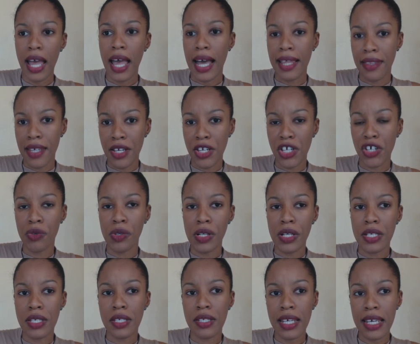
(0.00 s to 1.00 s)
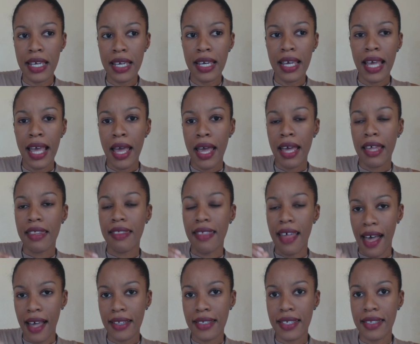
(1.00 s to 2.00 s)
And then you will see
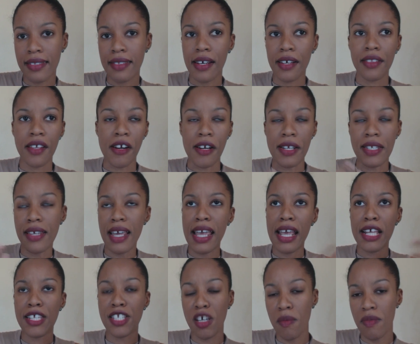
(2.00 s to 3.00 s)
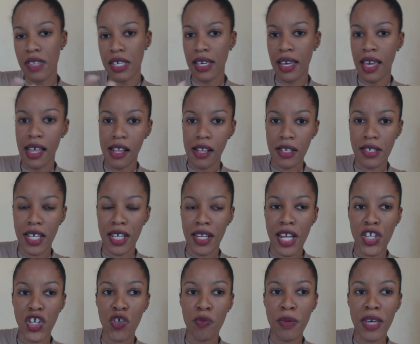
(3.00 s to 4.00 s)
that they're saying something else, and
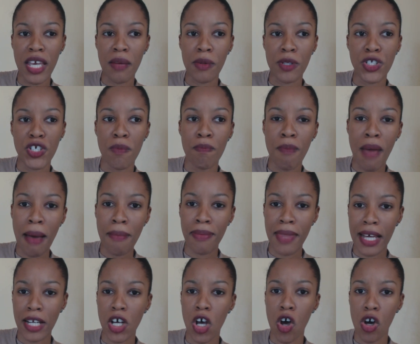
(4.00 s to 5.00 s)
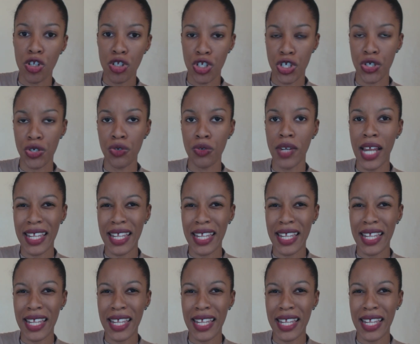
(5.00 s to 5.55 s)
then you'll be able to map that onto,